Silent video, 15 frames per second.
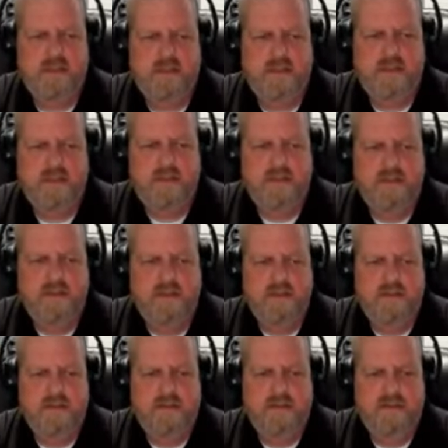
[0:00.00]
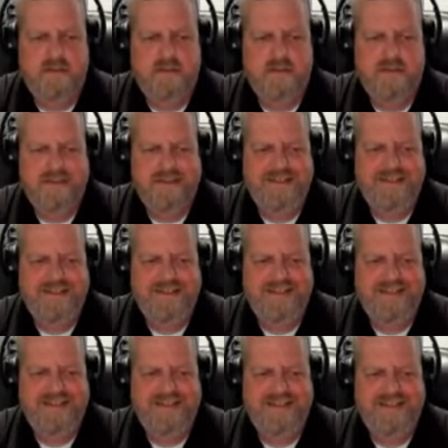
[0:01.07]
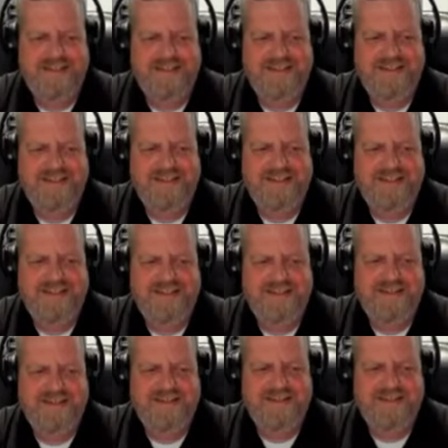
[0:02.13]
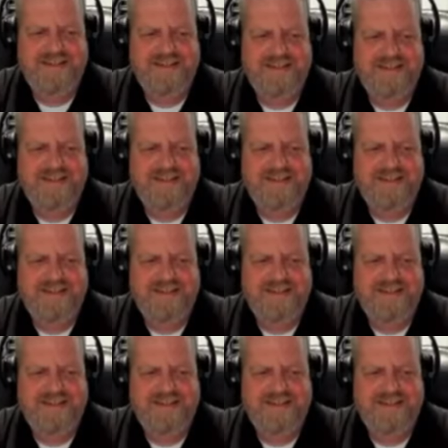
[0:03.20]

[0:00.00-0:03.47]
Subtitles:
(silent)